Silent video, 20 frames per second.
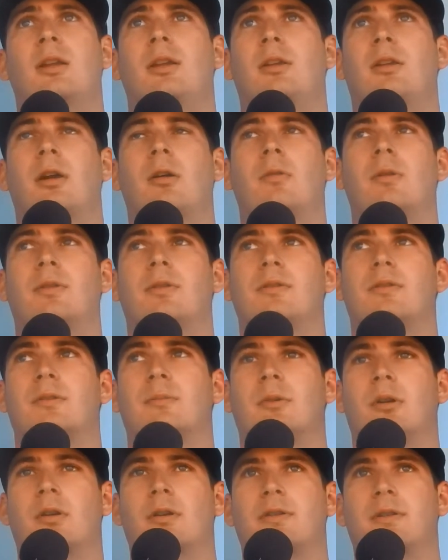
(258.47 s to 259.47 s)
I went through
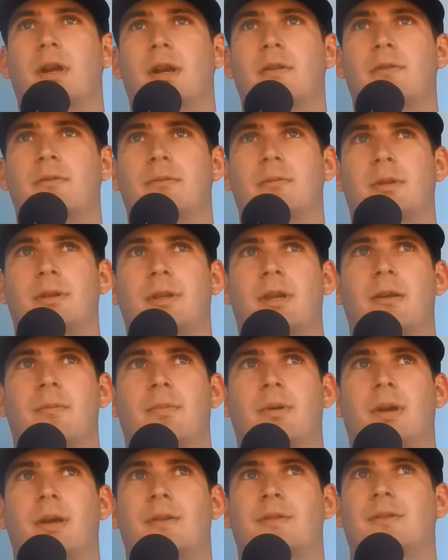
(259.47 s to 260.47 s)
some hard times when my
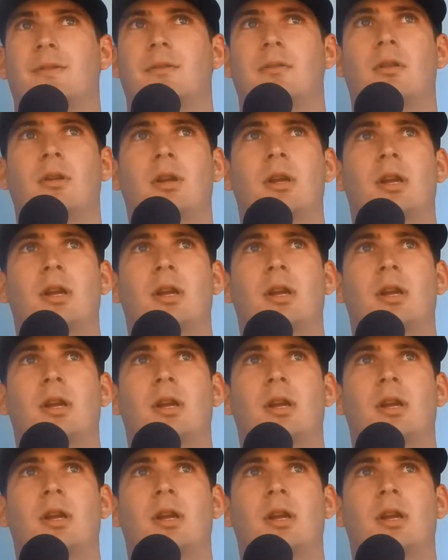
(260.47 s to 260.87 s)
dad passed, and,